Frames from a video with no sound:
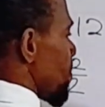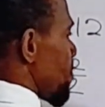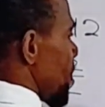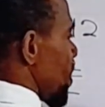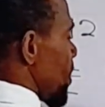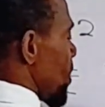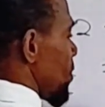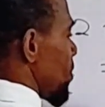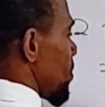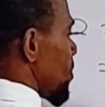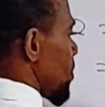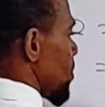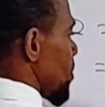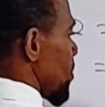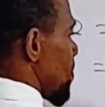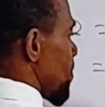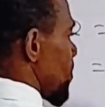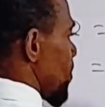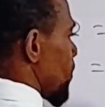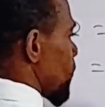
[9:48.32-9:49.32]
being
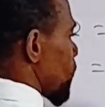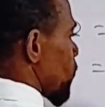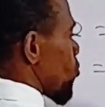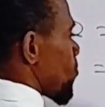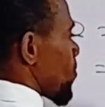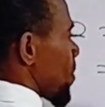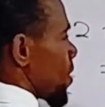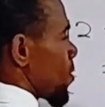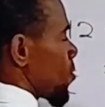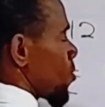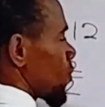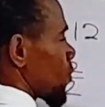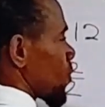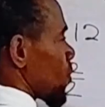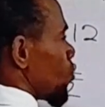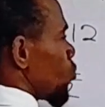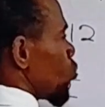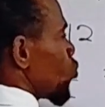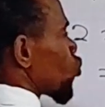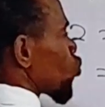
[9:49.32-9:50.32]
plus or minus
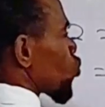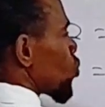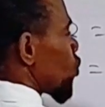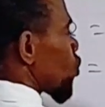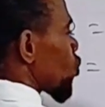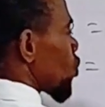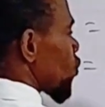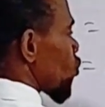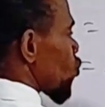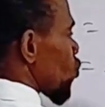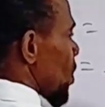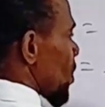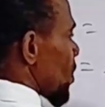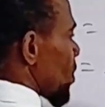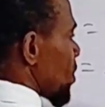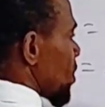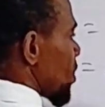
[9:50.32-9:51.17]
root 121